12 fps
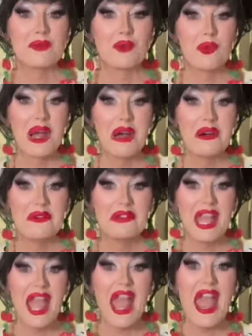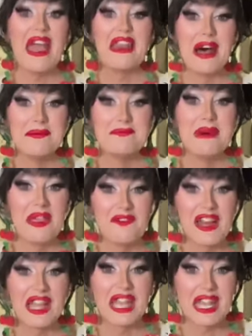grown and I
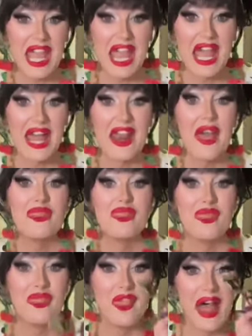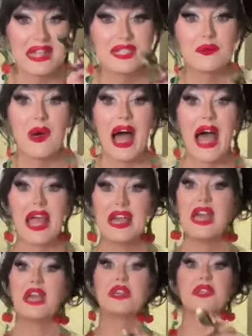motherfucking can. That's why.
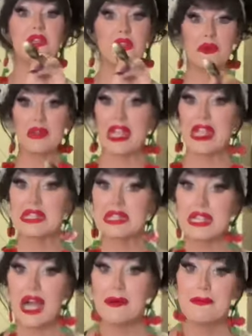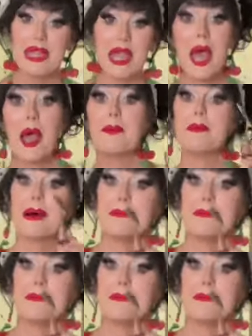You can't stop me. My